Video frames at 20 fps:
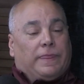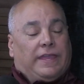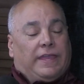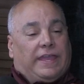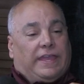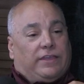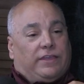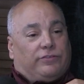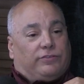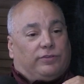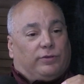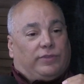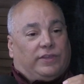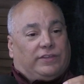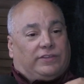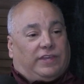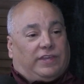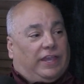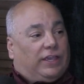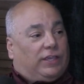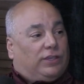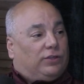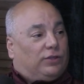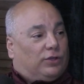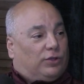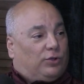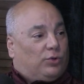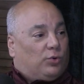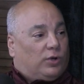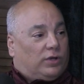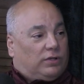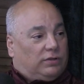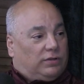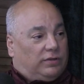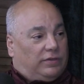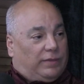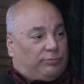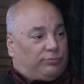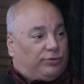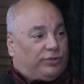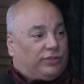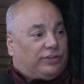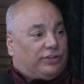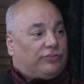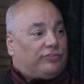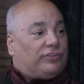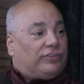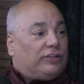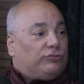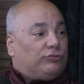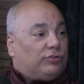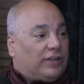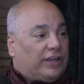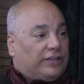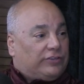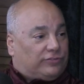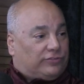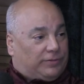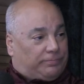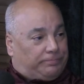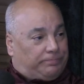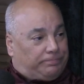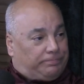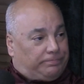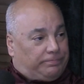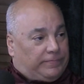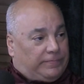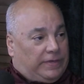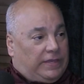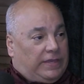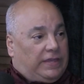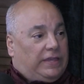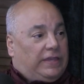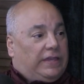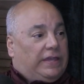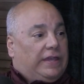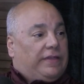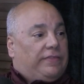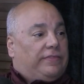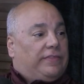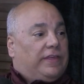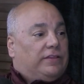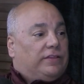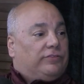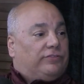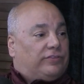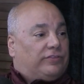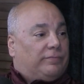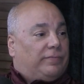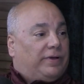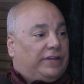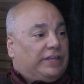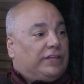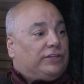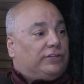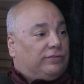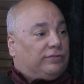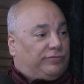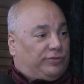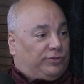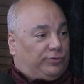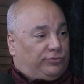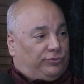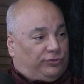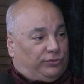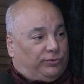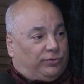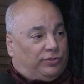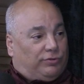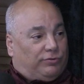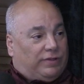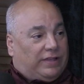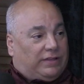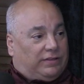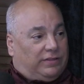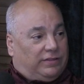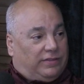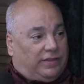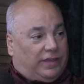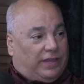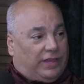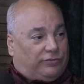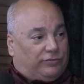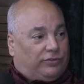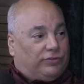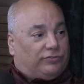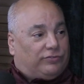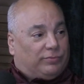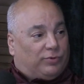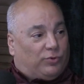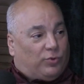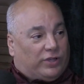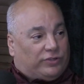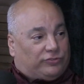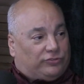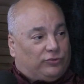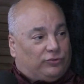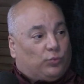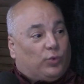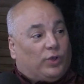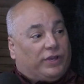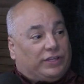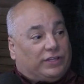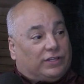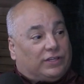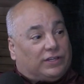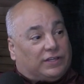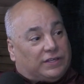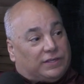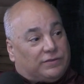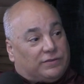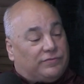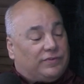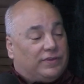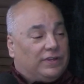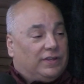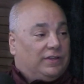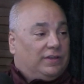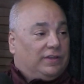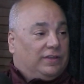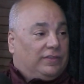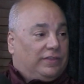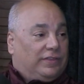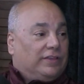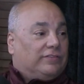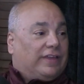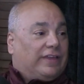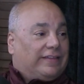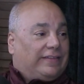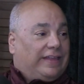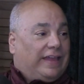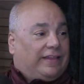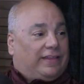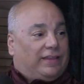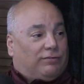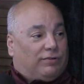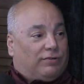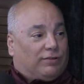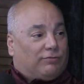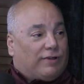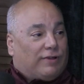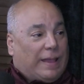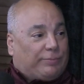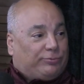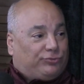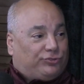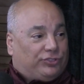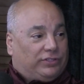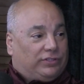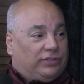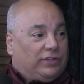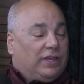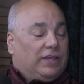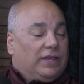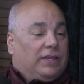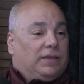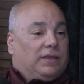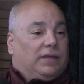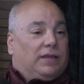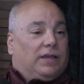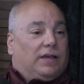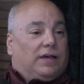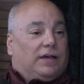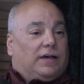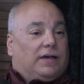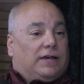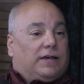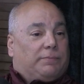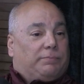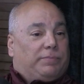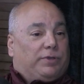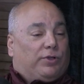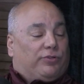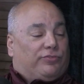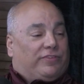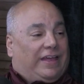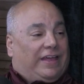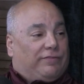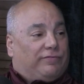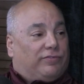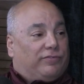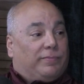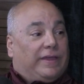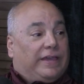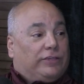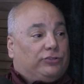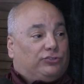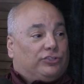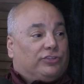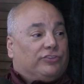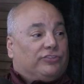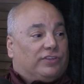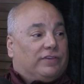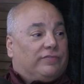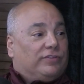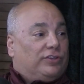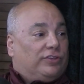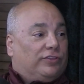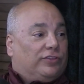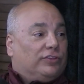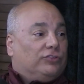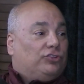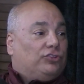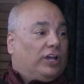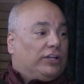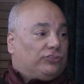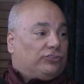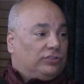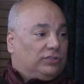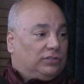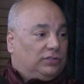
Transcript: So they take you to court, they bring you to Central Iceland, and then somebody interviews you, correct? They ask you some questions. Where do you live? Things like that. They run a rap sheet because that information is given to the judge, who